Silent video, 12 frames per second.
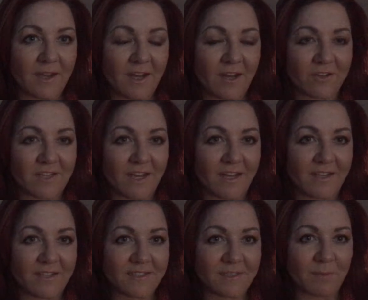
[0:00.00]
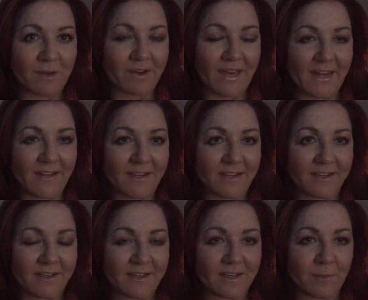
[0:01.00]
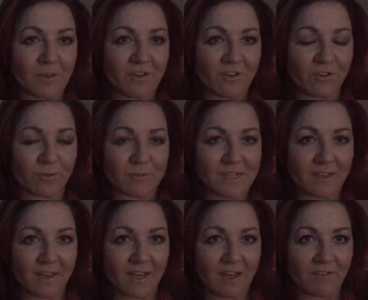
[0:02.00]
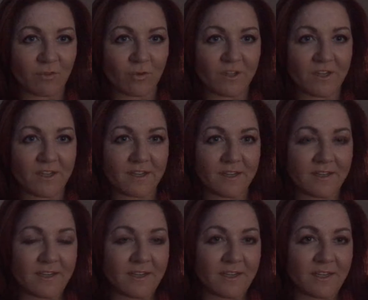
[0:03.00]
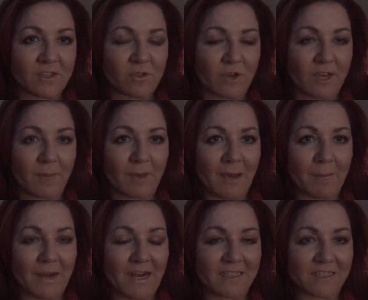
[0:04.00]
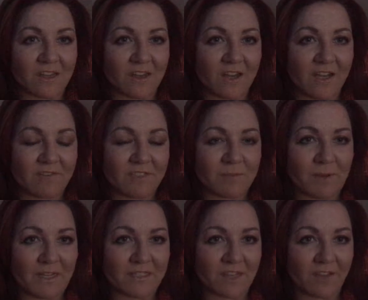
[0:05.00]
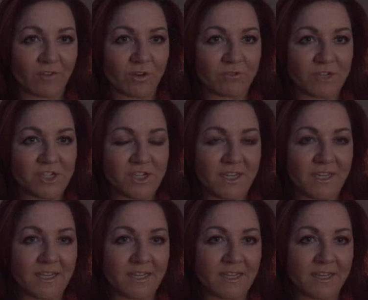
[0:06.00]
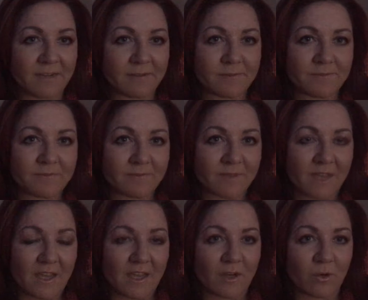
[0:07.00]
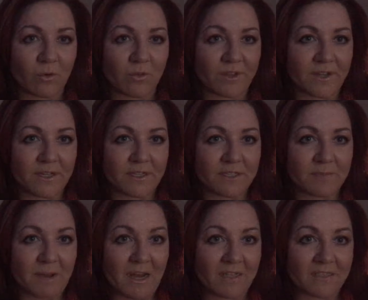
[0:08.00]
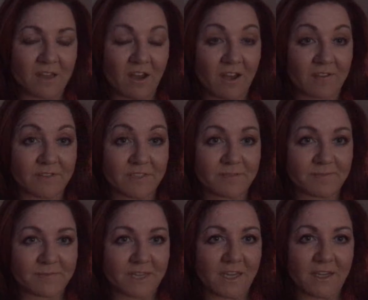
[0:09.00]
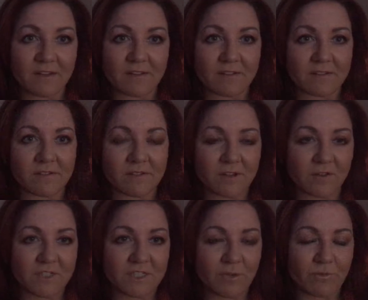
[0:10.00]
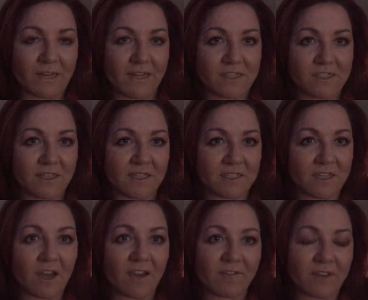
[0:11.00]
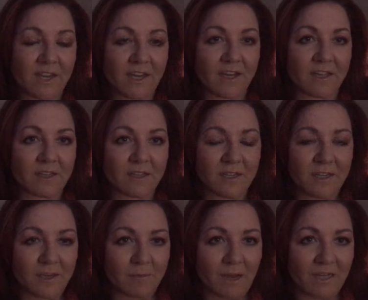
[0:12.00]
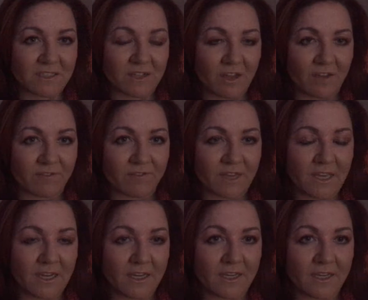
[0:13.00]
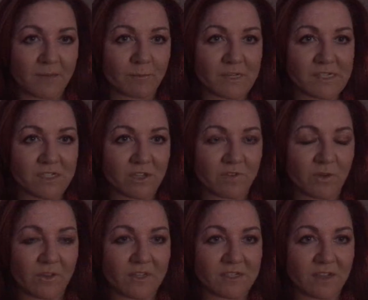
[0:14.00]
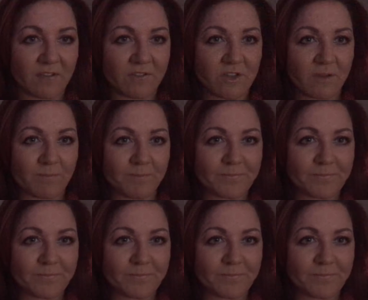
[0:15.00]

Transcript: Hello darlings, Marianne here, coming to you from Southern California, talking about past lives, past life regression healing, and all things past lives, and obviously related to this life and how past life healing can best serve you in this lifetime.